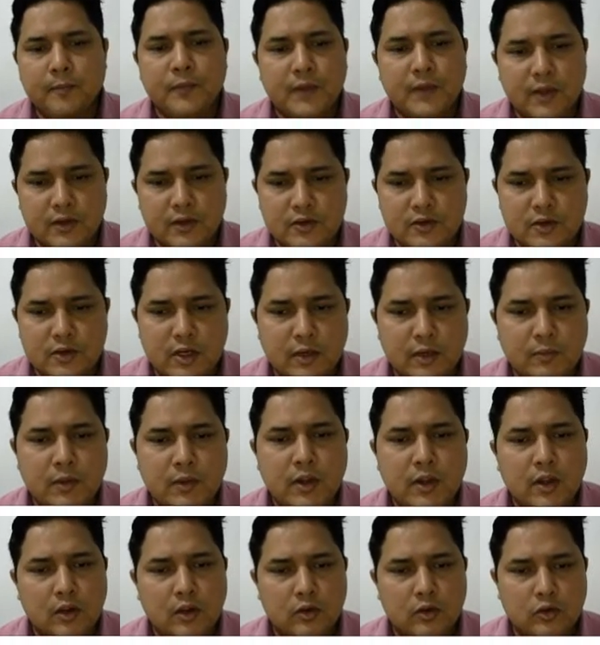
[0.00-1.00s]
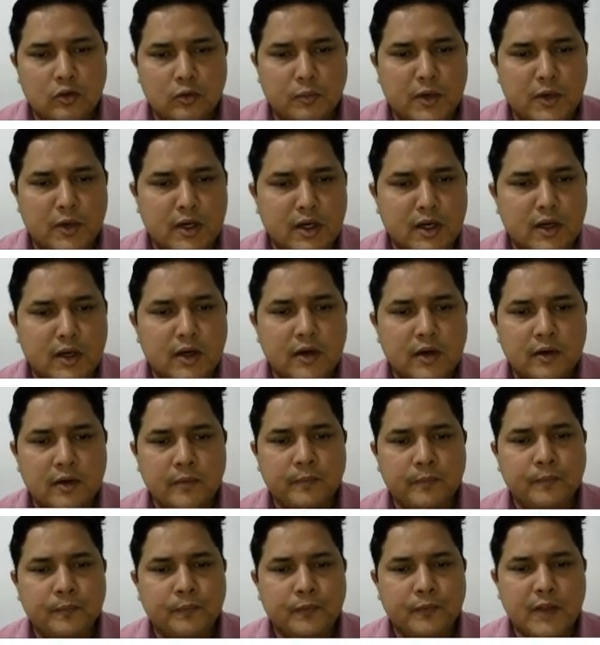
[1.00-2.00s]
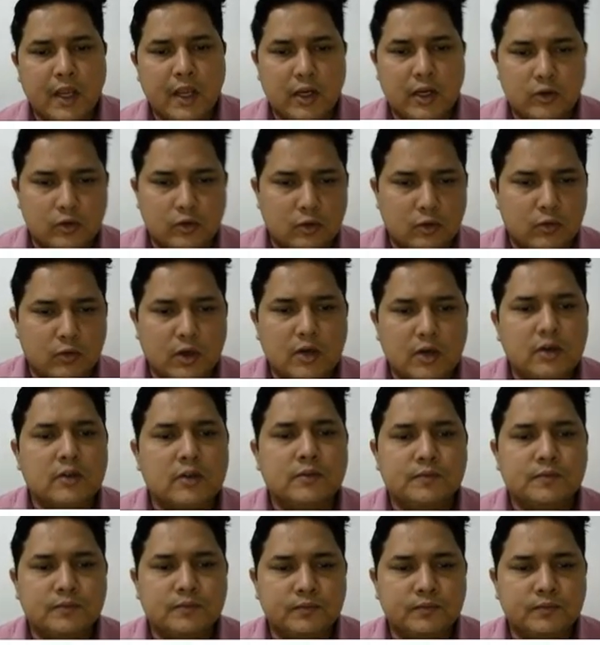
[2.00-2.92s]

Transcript: his team, superintendent, actual worker,